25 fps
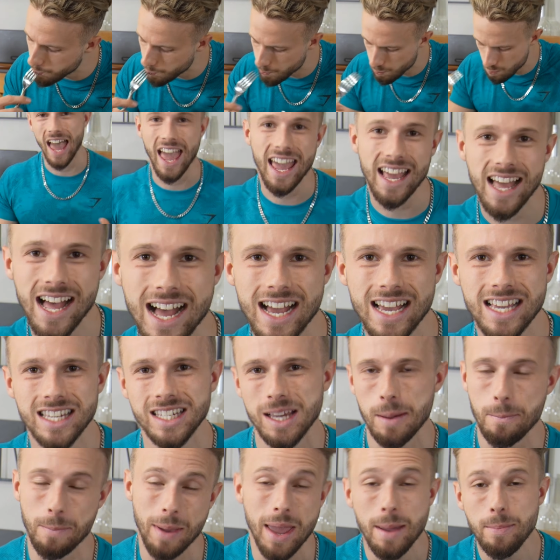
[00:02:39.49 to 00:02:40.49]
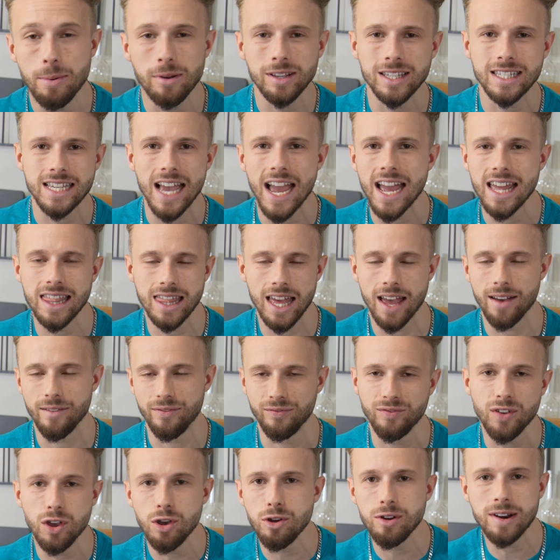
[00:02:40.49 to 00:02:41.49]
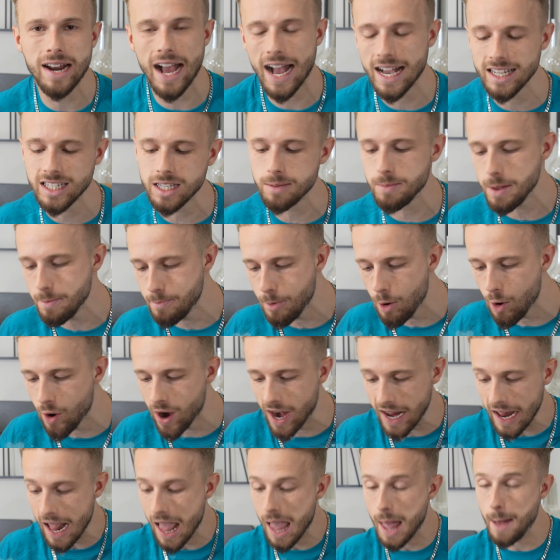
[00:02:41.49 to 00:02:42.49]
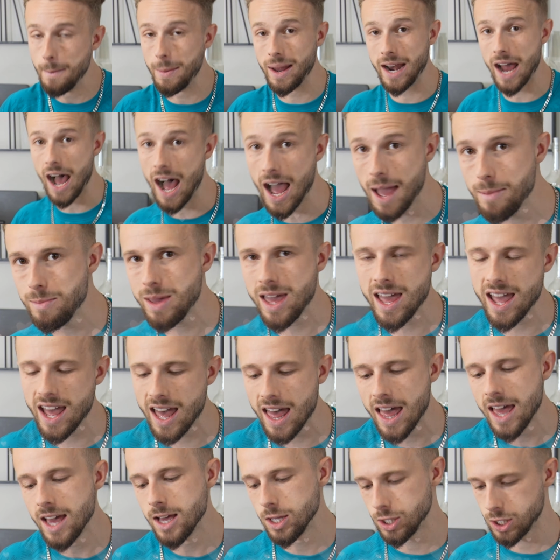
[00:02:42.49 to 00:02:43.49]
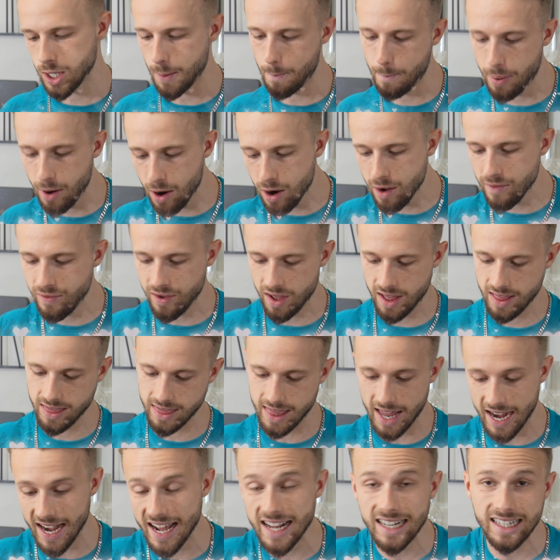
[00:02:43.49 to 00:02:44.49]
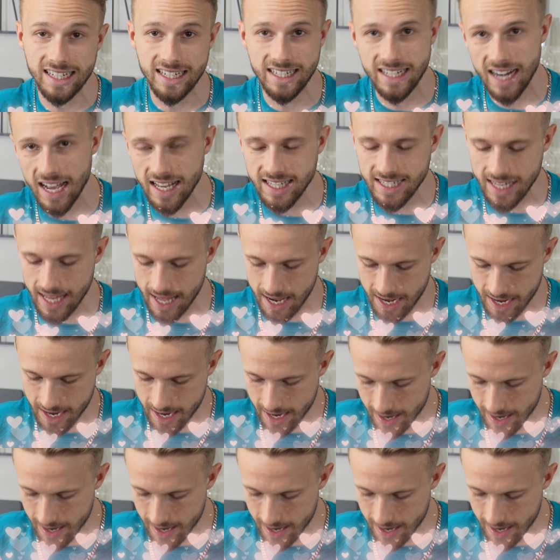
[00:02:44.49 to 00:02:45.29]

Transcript: Hey guys, people say that food has to be boring, but I'm here to prove that it doesn't.